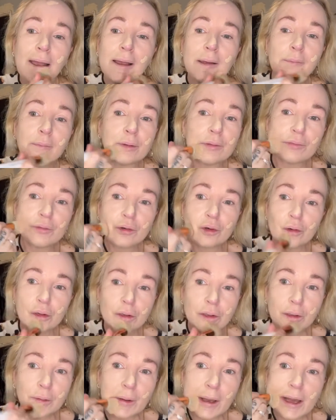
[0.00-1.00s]
before
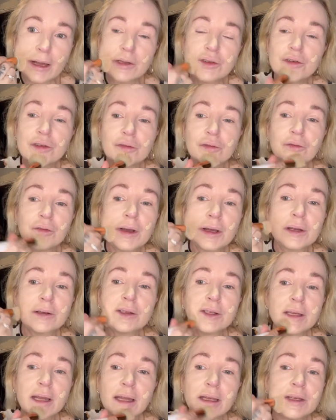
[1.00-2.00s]
you add your
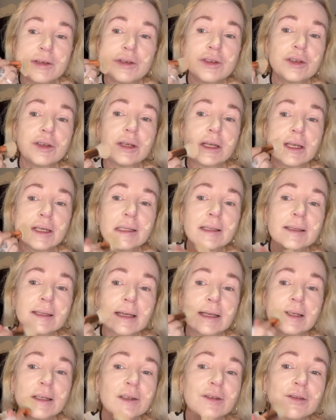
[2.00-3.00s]
foundation,
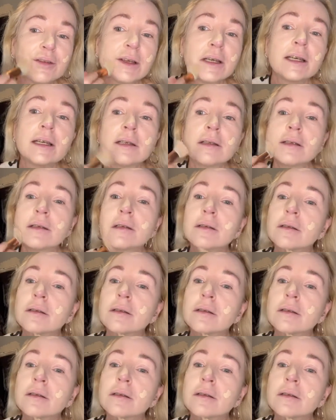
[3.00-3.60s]
etc.,